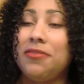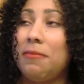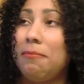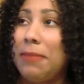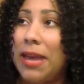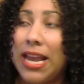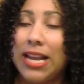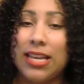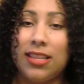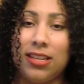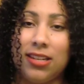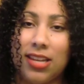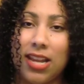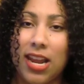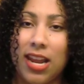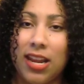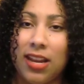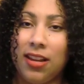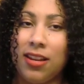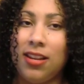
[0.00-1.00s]
from back in the
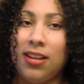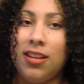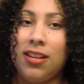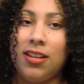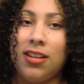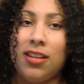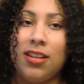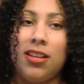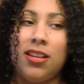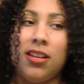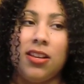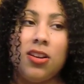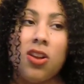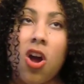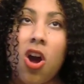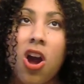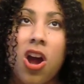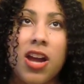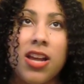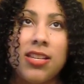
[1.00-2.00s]
day.
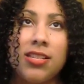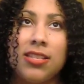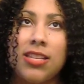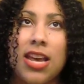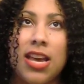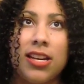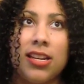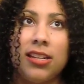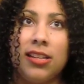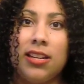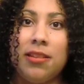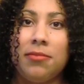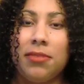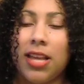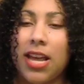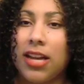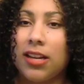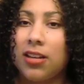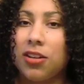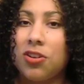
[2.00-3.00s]
NARS had a lip
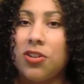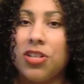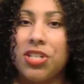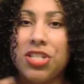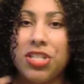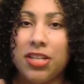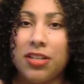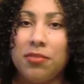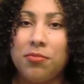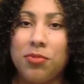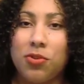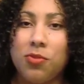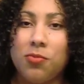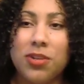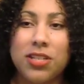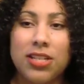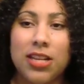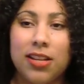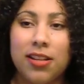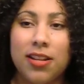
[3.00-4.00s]
lacquer called Chica Boom,
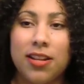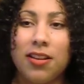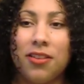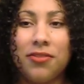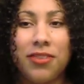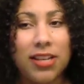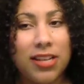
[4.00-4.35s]
which I love.